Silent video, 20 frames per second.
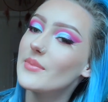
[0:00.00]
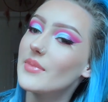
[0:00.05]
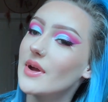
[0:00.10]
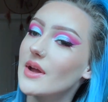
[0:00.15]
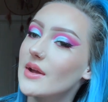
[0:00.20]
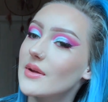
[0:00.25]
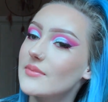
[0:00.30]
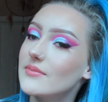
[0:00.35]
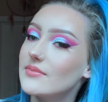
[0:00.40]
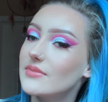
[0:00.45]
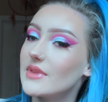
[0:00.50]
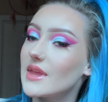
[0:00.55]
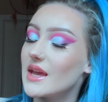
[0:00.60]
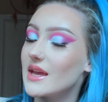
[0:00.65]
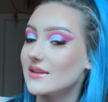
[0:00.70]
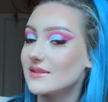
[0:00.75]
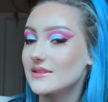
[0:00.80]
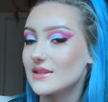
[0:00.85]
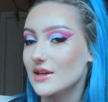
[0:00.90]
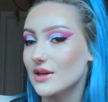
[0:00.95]
but
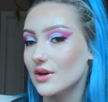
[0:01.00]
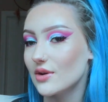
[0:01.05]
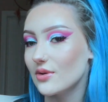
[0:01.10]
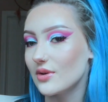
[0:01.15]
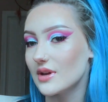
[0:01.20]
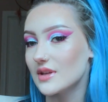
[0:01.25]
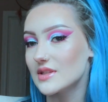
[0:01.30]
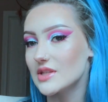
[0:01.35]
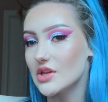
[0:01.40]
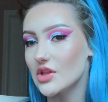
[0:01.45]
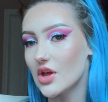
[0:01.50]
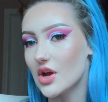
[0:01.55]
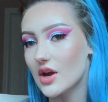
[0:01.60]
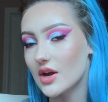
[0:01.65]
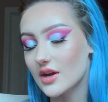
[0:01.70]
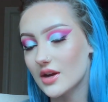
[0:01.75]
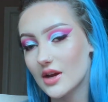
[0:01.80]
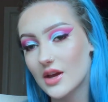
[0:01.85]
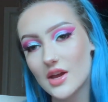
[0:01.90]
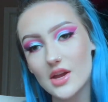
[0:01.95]
it's cute, it's a
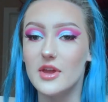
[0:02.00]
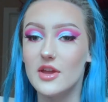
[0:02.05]
look.